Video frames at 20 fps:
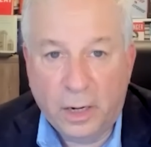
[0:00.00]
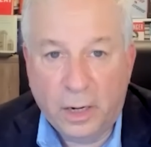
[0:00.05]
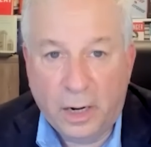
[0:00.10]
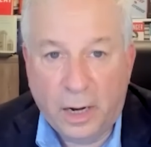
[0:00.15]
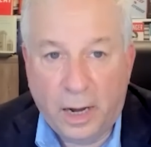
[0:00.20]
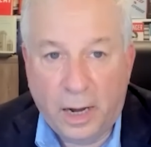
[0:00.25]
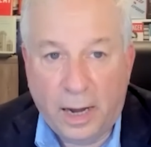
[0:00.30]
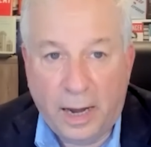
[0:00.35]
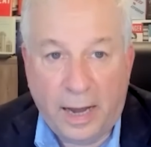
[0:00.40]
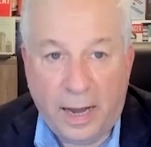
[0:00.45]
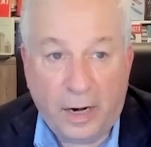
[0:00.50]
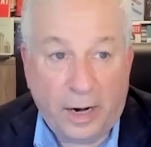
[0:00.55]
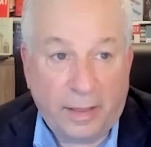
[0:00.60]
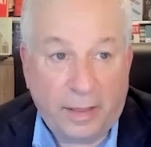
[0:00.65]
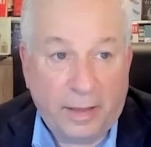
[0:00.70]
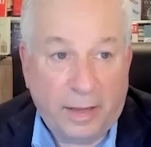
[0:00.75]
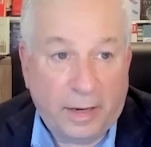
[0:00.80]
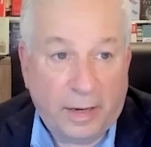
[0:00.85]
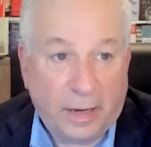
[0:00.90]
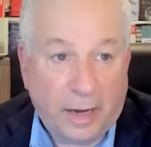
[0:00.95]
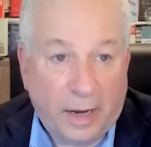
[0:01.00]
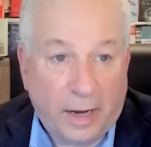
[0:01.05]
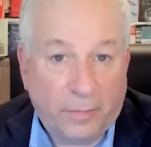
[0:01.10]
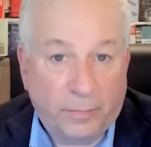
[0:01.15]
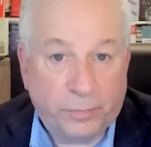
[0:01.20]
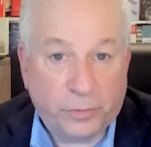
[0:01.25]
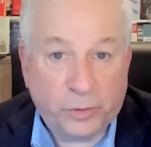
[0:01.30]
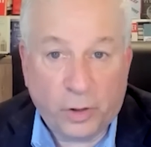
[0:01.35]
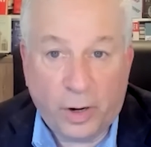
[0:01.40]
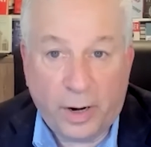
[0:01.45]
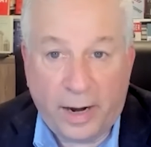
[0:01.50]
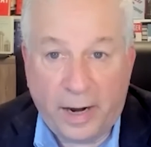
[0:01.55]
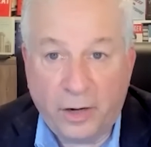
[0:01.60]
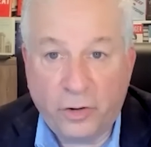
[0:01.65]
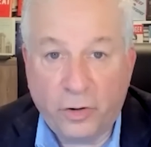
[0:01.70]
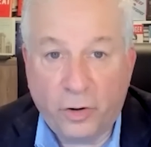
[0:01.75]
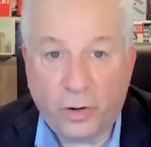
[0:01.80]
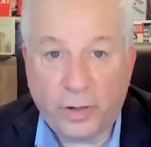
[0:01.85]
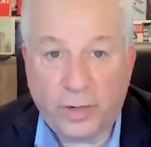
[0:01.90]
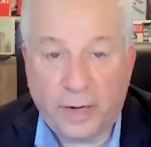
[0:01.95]
and I think I saw Ed
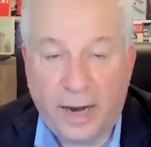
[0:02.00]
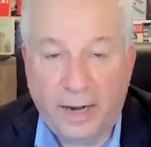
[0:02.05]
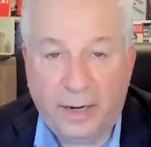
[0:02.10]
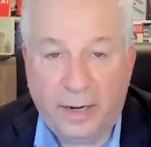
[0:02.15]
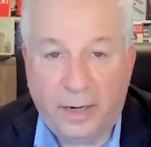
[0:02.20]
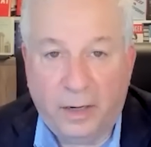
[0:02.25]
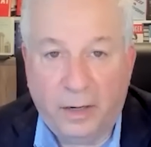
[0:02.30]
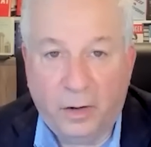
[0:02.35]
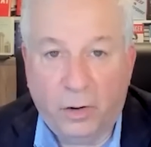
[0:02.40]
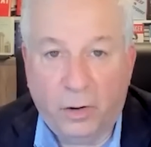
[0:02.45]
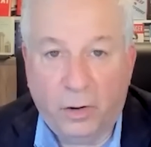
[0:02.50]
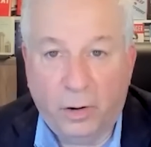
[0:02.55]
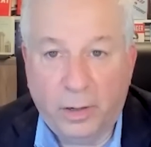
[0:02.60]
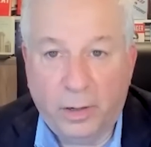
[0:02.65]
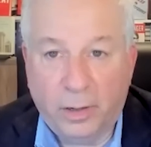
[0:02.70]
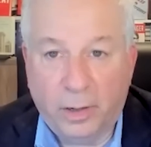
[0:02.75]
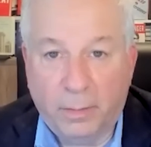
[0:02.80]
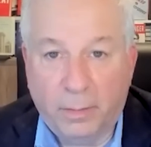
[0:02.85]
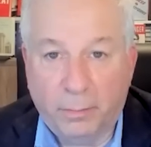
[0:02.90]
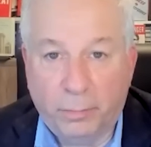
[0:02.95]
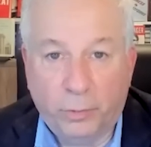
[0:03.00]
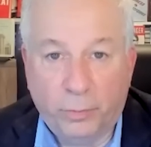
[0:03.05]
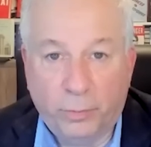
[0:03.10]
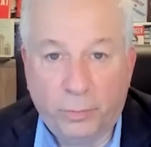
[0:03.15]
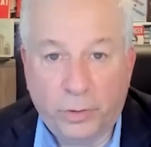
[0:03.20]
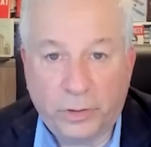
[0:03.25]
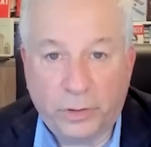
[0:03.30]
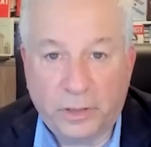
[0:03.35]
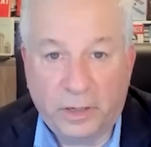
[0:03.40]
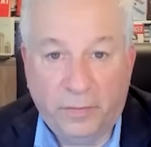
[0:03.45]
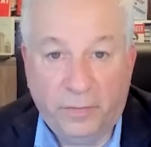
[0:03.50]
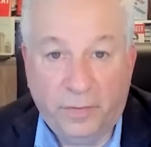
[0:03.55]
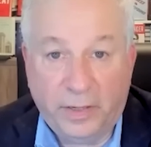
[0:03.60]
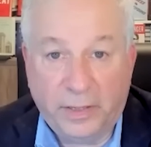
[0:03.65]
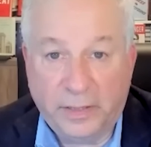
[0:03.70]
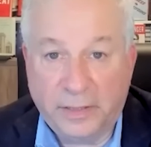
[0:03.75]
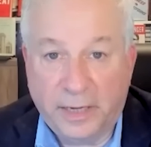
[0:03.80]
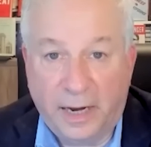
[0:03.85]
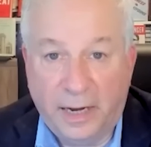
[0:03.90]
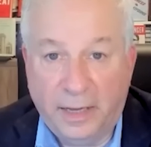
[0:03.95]
Yardeni on Bloomberg TV
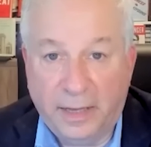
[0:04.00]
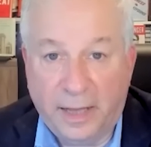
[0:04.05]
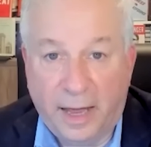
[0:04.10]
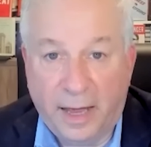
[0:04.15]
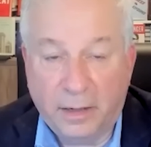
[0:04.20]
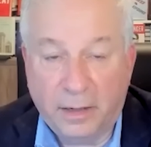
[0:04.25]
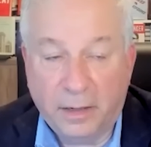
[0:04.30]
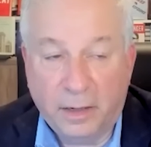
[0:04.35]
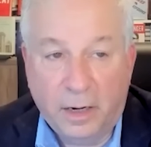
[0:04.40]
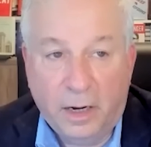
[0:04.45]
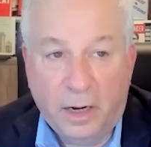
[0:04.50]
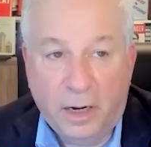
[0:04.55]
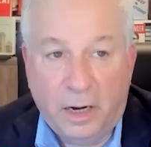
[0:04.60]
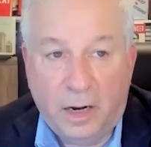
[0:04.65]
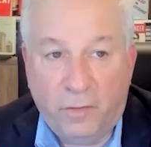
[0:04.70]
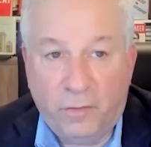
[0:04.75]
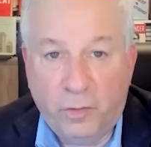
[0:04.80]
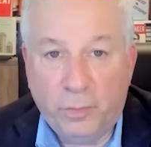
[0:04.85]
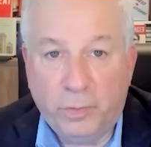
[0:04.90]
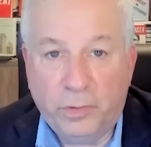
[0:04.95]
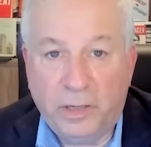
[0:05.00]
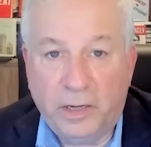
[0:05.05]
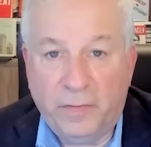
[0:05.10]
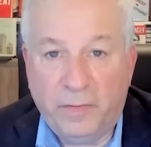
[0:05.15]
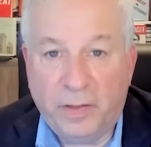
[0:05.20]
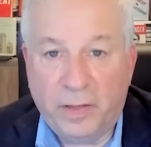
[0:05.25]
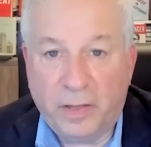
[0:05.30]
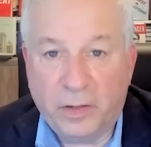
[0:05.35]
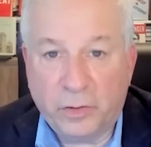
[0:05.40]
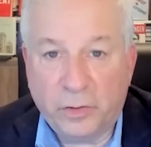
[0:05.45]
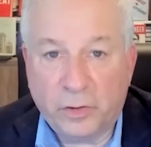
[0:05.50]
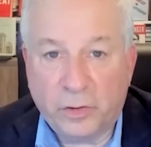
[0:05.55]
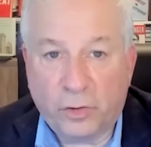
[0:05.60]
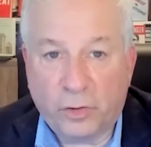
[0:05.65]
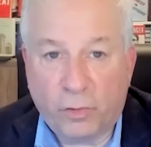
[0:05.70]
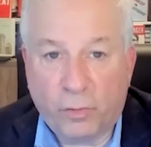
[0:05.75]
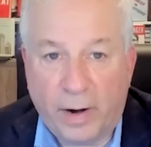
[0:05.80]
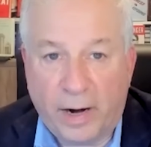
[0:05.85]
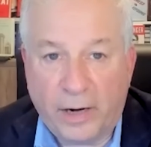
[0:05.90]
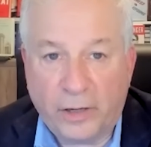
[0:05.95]
saying that, if you believe that this was a
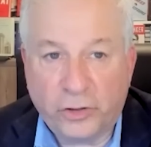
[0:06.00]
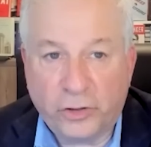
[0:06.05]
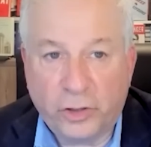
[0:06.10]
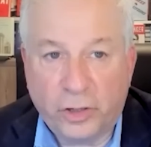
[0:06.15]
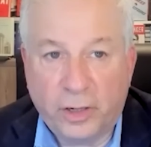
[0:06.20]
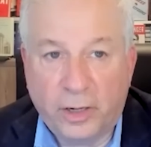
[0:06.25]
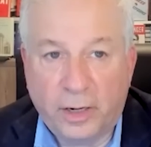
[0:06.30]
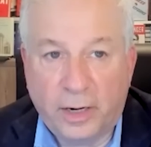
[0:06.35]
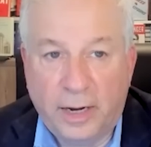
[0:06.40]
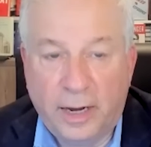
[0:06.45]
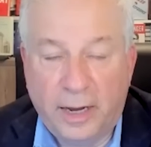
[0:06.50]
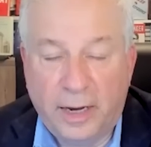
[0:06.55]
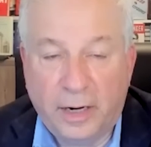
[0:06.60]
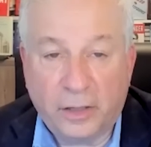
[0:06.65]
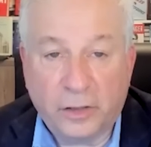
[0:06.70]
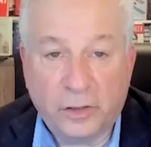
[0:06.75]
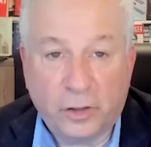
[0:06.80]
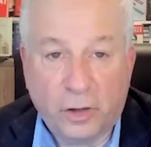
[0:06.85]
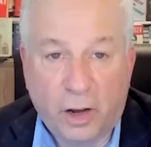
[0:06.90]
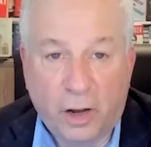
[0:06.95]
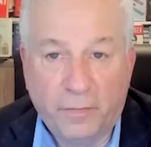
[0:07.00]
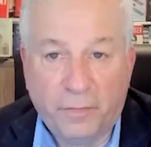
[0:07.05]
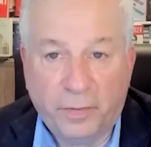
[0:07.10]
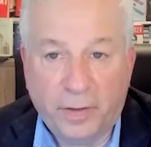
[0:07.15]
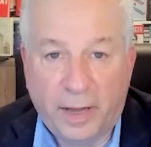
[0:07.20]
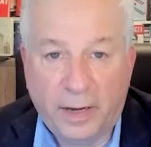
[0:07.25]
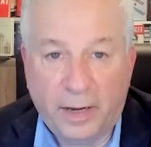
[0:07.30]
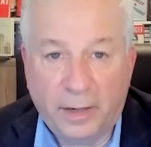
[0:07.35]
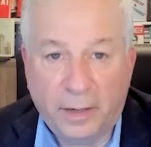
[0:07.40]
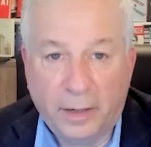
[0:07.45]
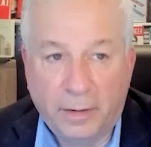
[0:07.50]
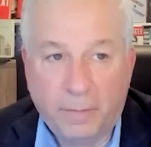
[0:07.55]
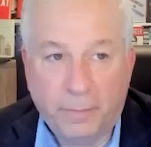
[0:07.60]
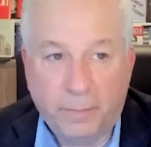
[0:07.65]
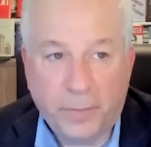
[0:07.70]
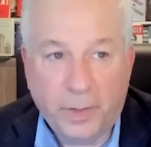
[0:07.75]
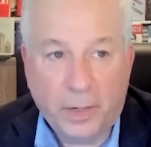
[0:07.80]
correction in a soft landing,